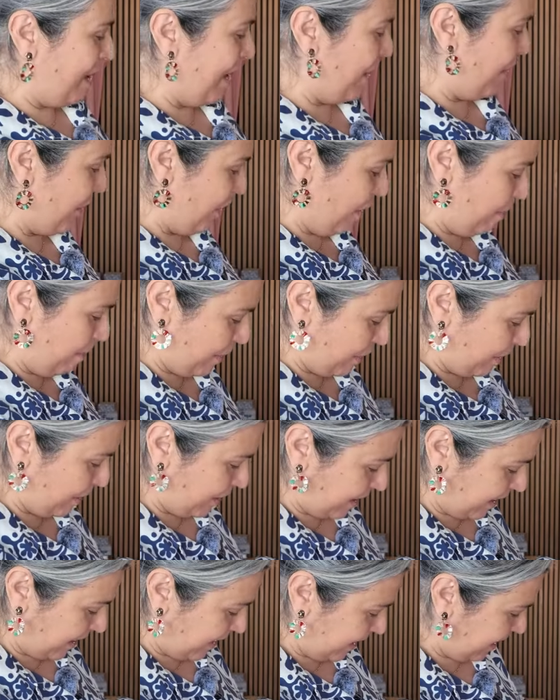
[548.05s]
thought
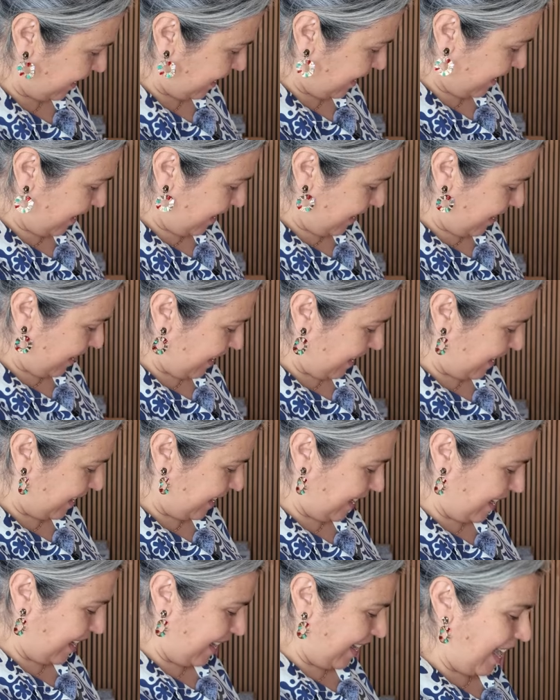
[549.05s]
process,
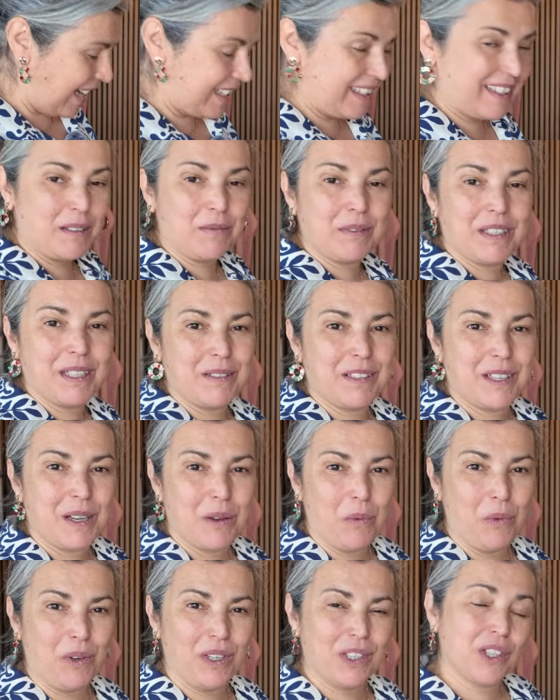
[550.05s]
and sometimes I
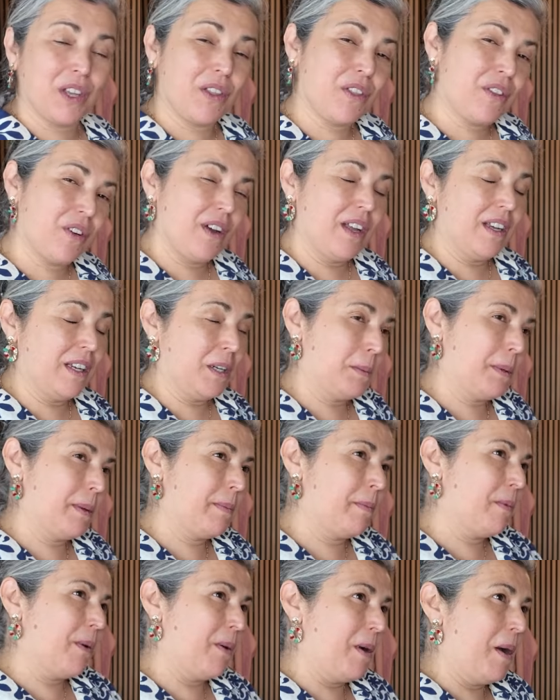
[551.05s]
wish I thought a little
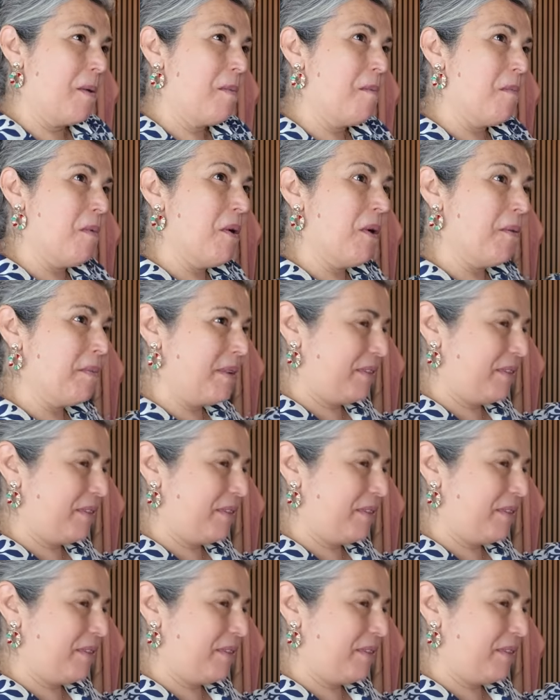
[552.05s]
bit more